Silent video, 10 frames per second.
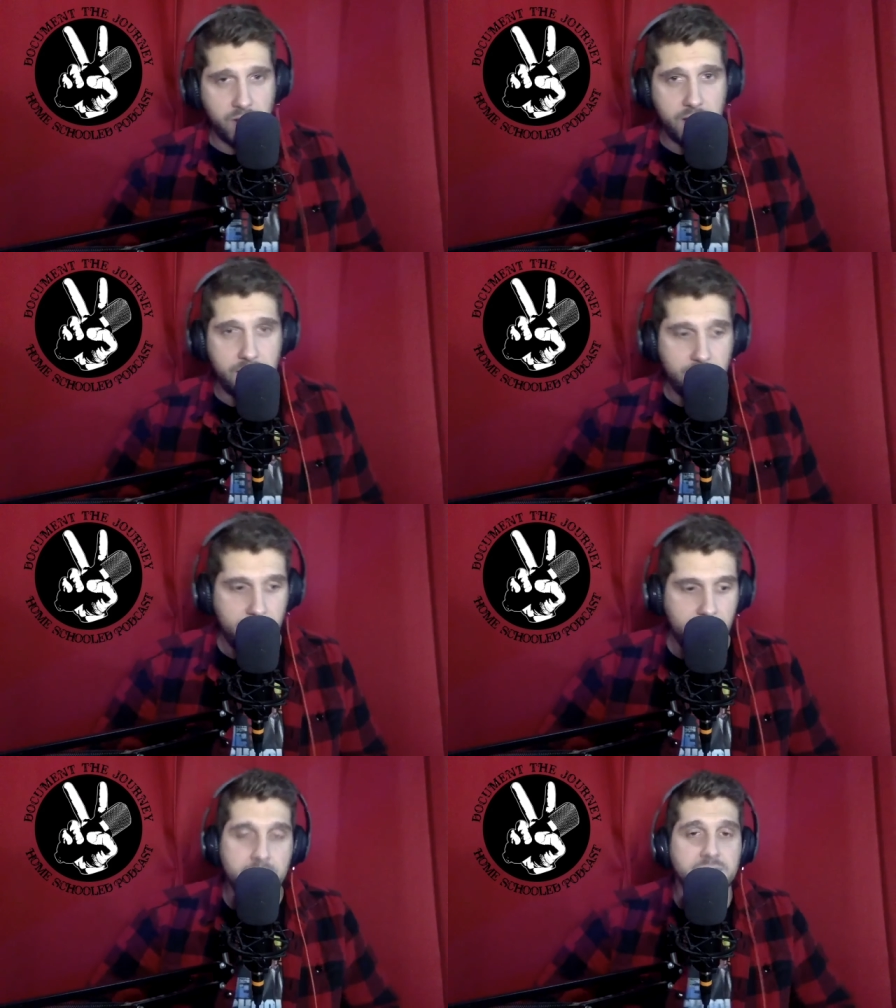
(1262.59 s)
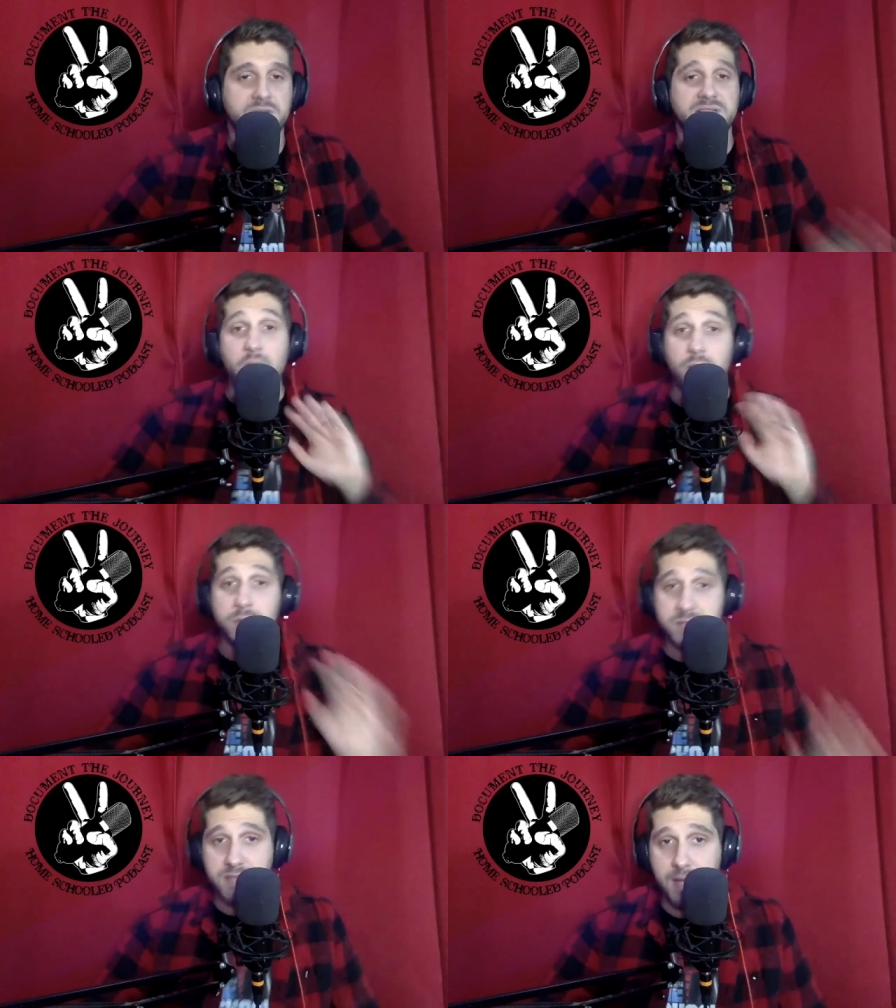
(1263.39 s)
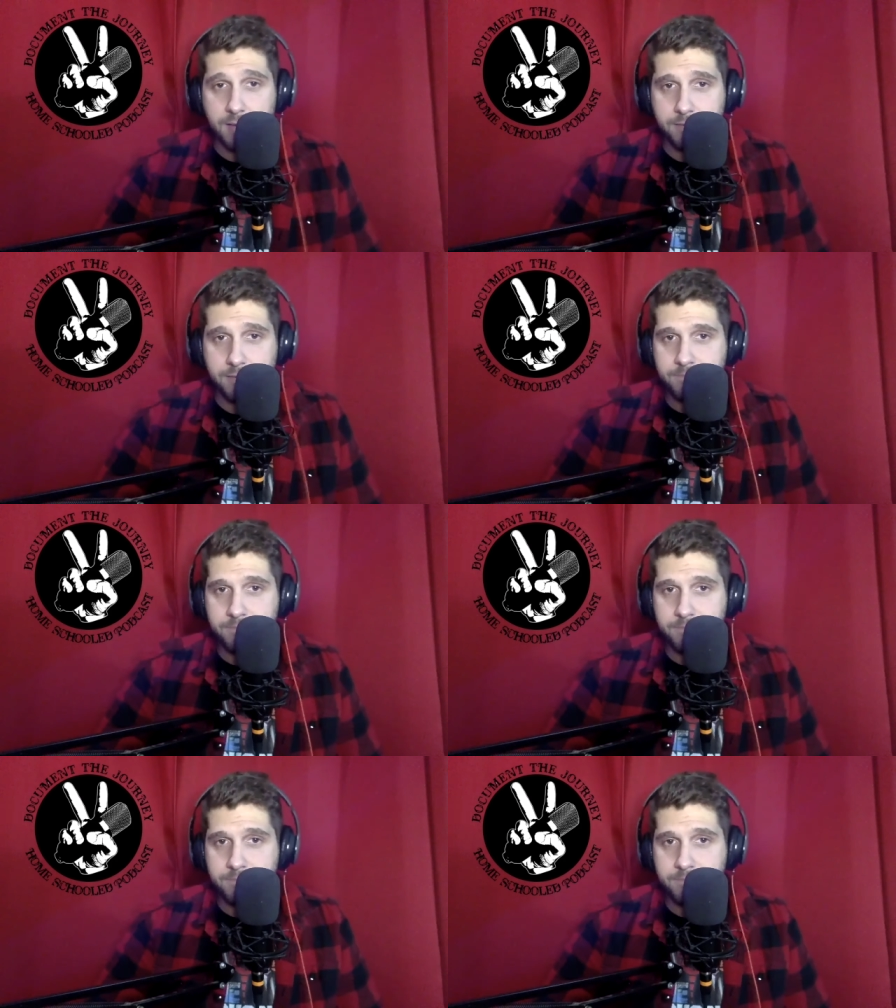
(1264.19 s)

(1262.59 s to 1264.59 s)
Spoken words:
Okay, so that's not what I'm saying.